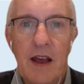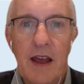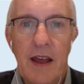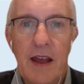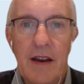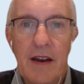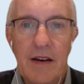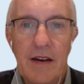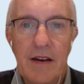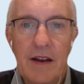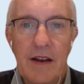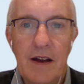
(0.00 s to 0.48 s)

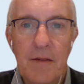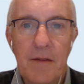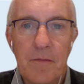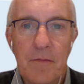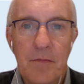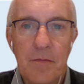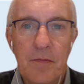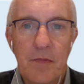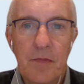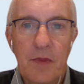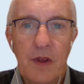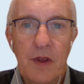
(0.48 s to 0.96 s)
and
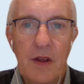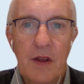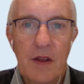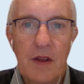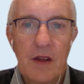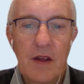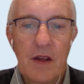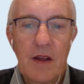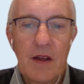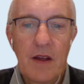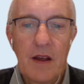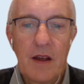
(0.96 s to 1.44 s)

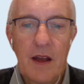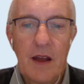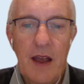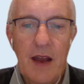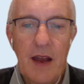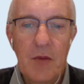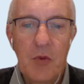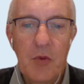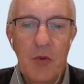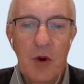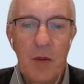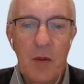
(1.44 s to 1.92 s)

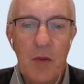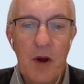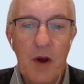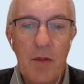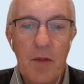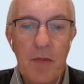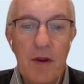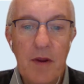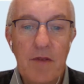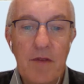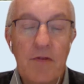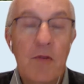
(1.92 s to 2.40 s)
what it
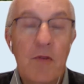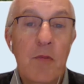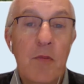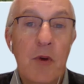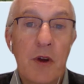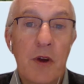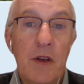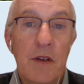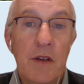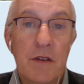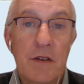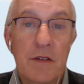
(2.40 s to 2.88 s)
might mean for
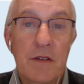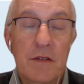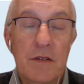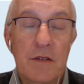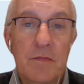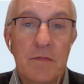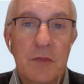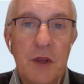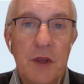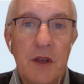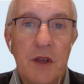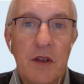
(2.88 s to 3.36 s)
breeders.
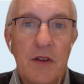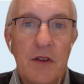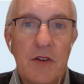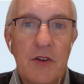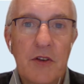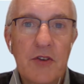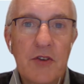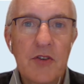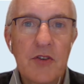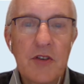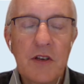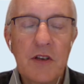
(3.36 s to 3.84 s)
So
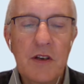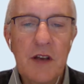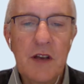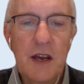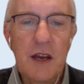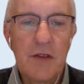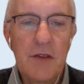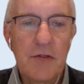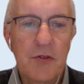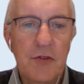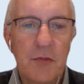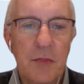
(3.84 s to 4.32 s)
you're just going to
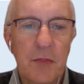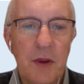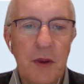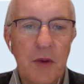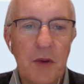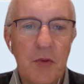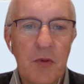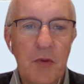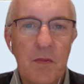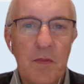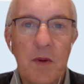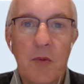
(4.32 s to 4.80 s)
have to bear
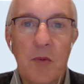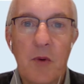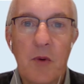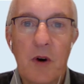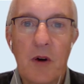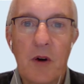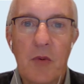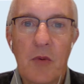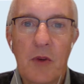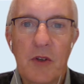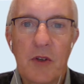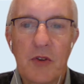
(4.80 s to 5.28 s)
with me
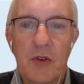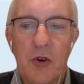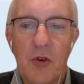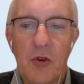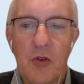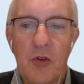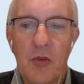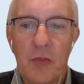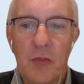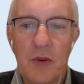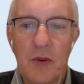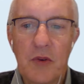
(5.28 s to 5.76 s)
while we
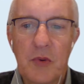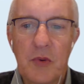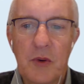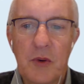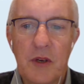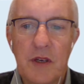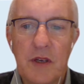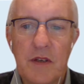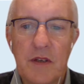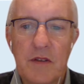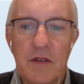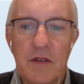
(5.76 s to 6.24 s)
toggle between